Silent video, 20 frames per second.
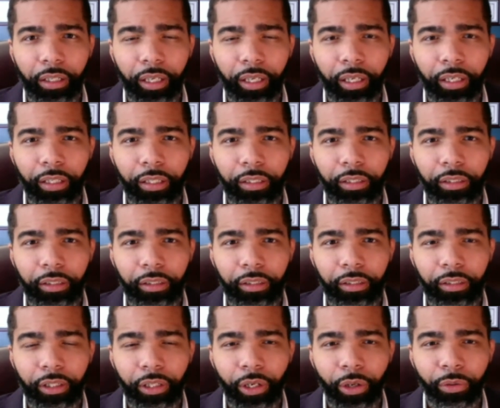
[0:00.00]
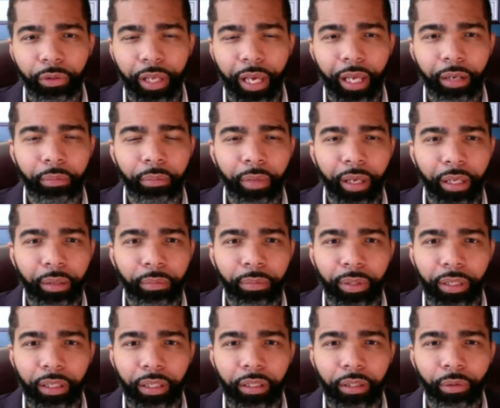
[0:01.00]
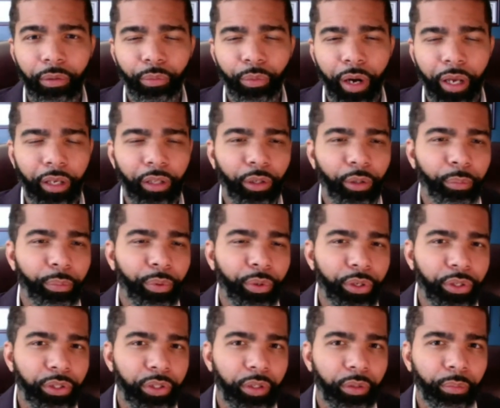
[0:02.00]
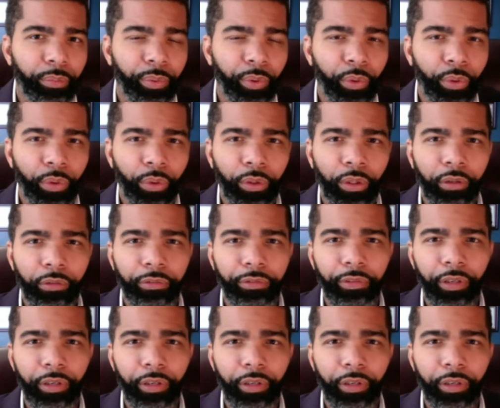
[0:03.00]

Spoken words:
And that may be the regular push and pull